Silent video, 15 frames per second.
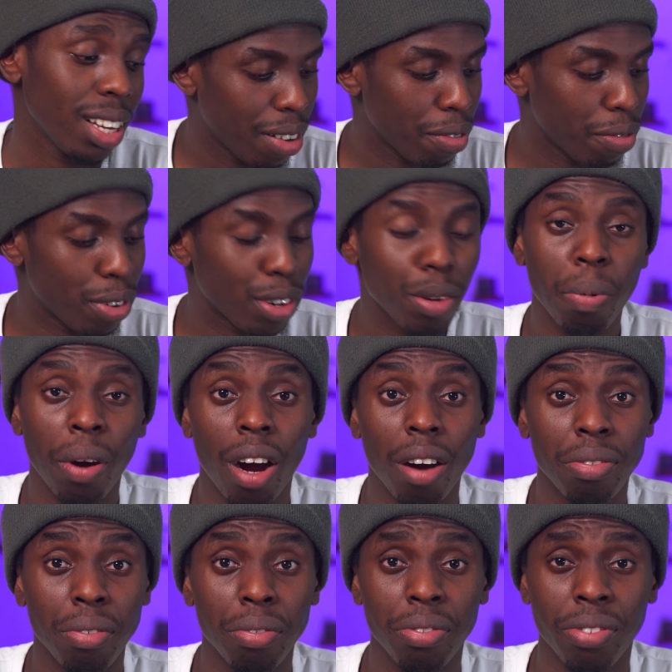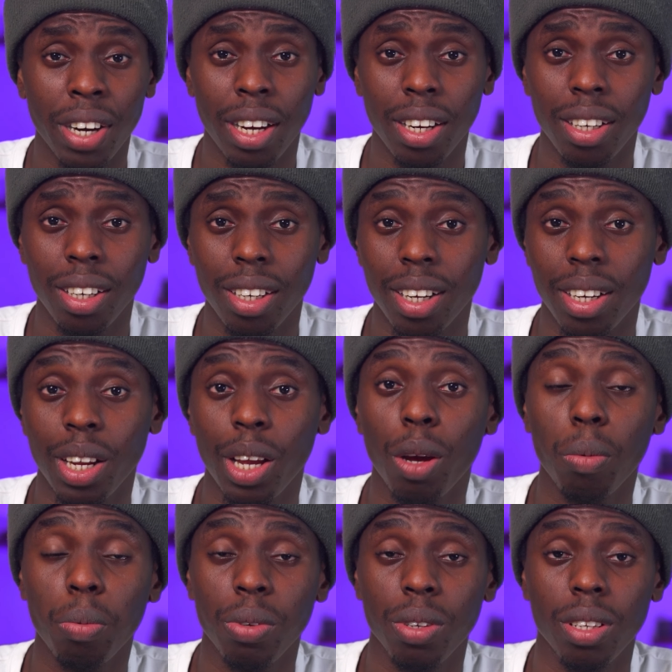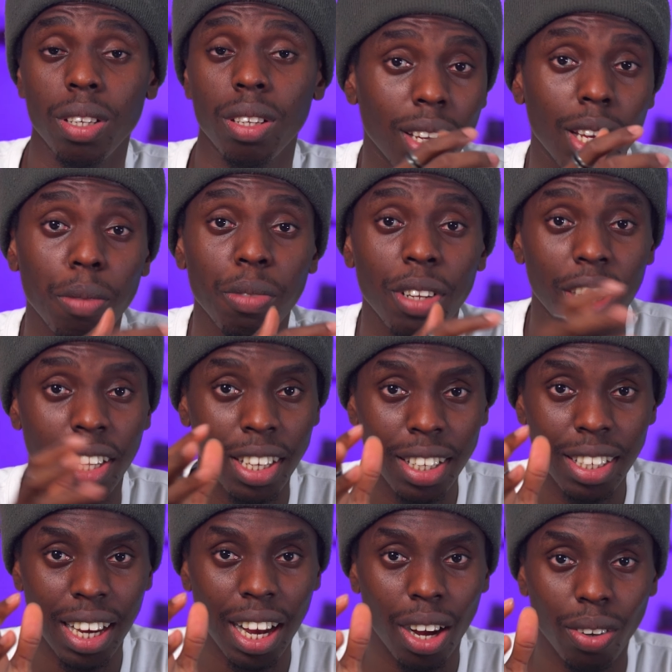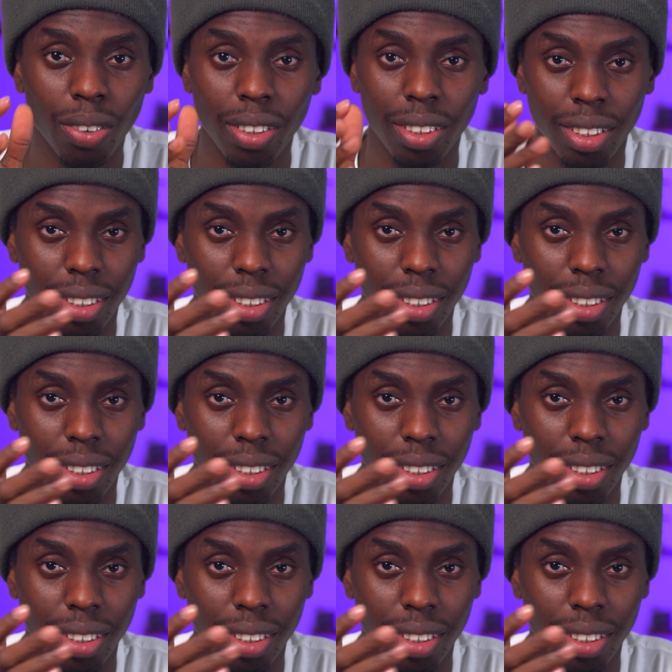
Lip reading: very powerful fan that helps keep the heat out,